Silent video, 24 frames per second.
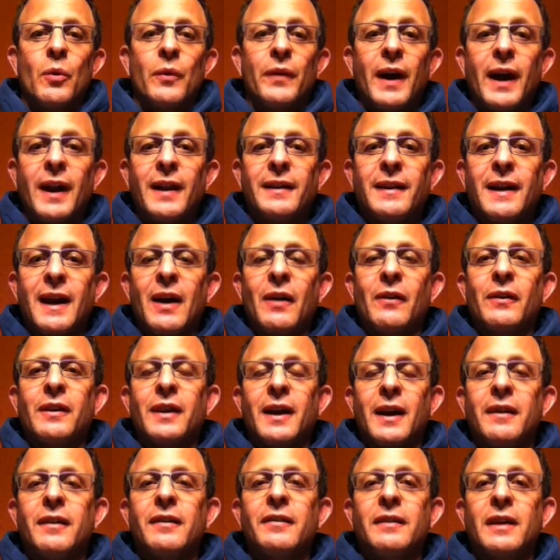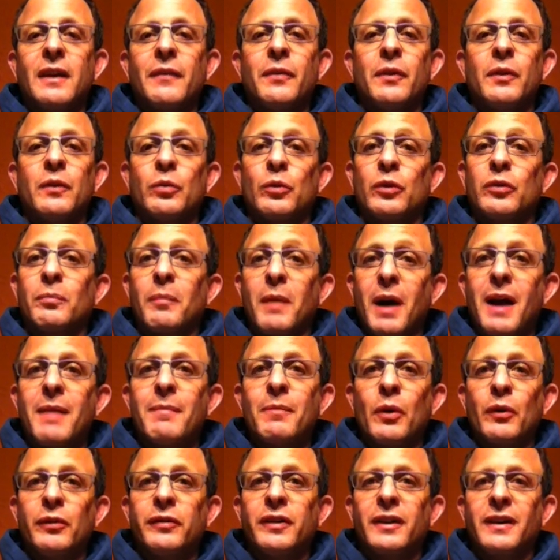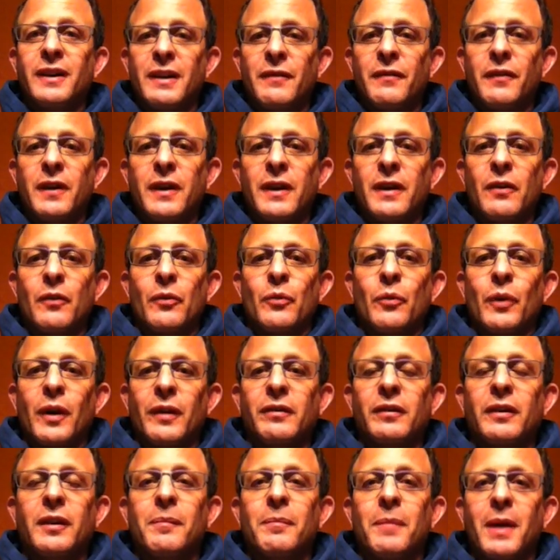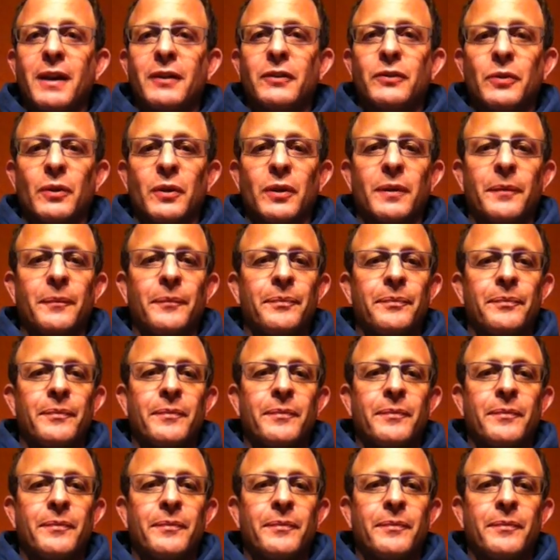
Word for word: Without a doubt, Ken DeStefanis was my most significant wrestling mentor.